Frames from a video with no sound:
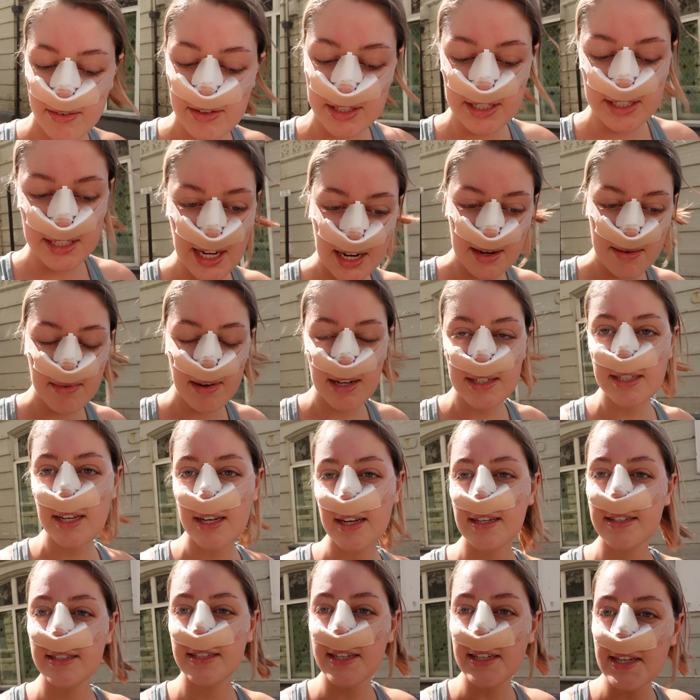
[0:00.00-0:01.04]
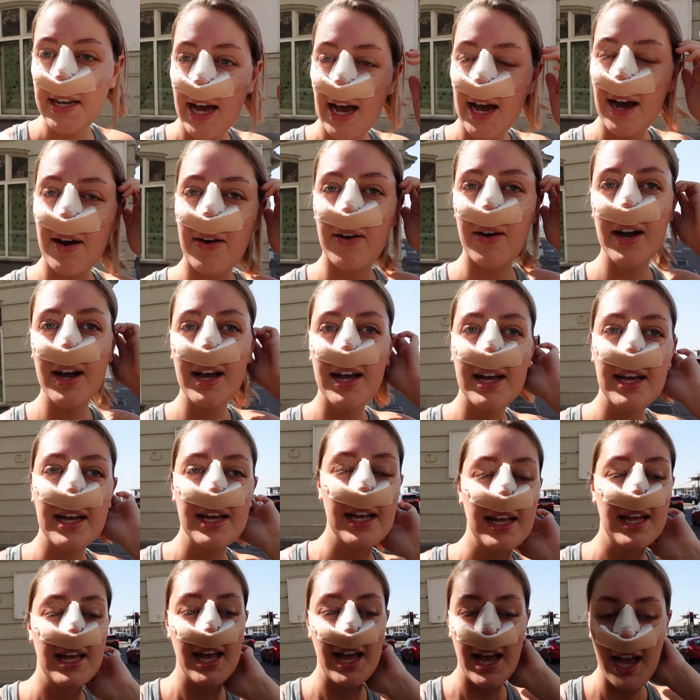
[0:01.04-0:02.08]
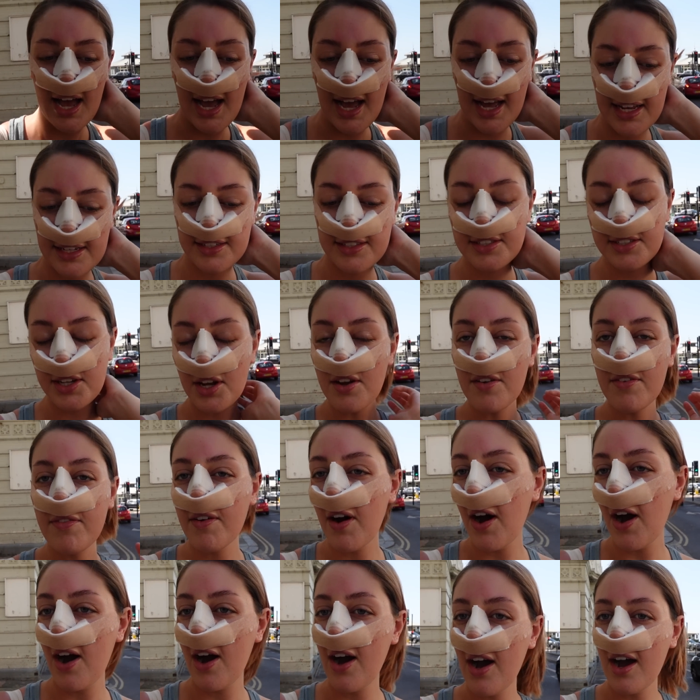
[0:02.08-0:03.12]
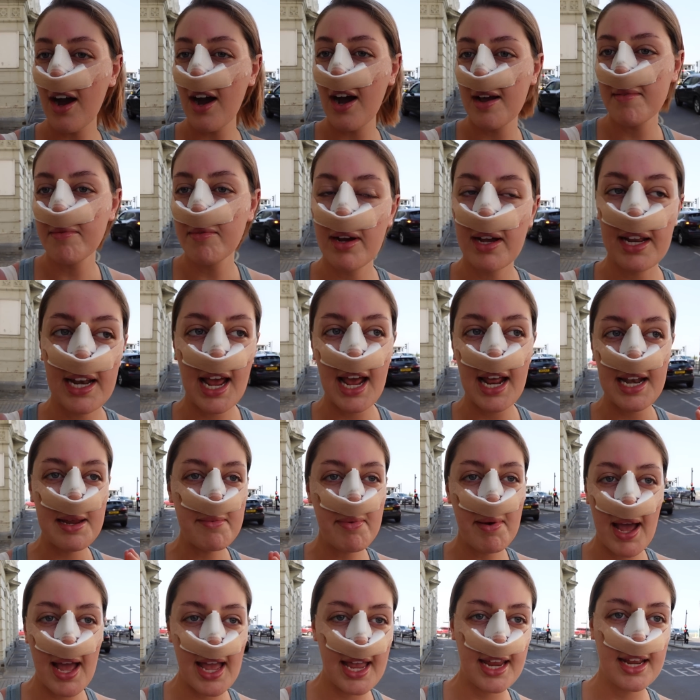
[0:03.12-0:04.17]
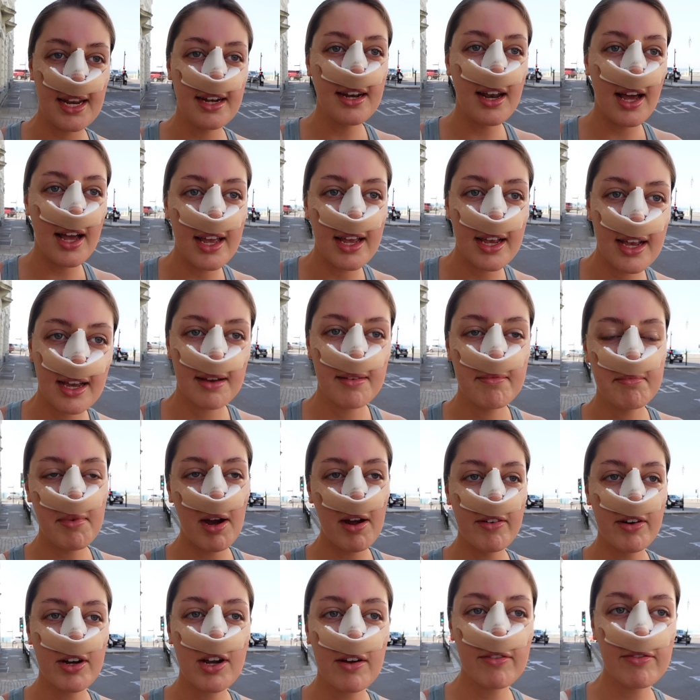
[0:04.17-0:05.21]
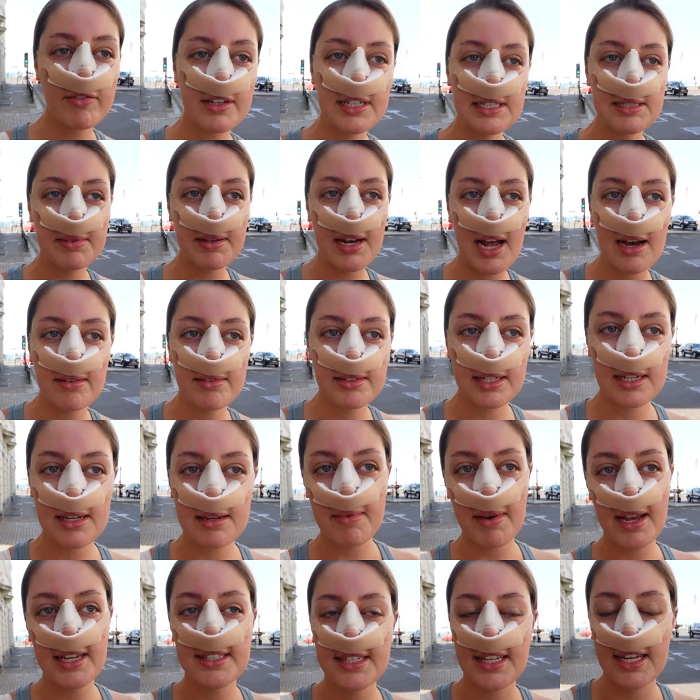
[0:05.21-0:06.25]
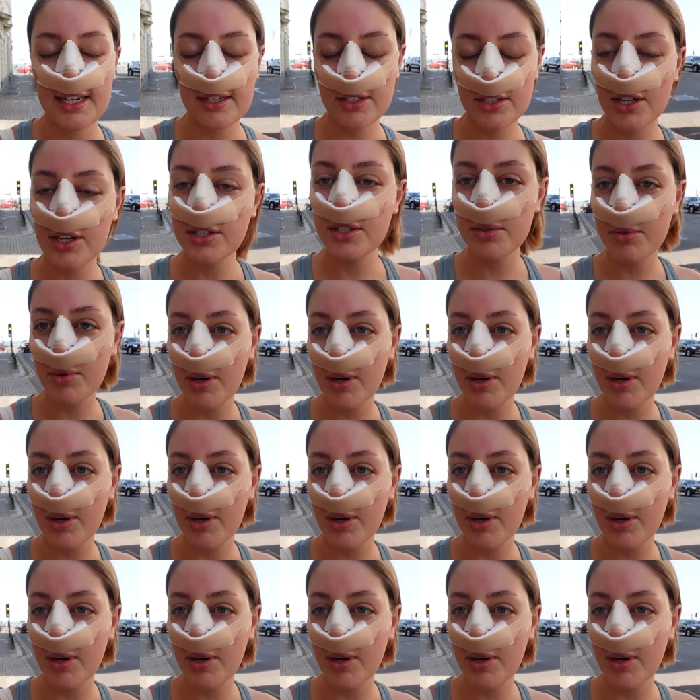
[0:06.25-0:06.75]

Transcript: we're just heading back to London now. And so far, I'm not in any pain. Like, my recovery's been absolutely amazing. Touch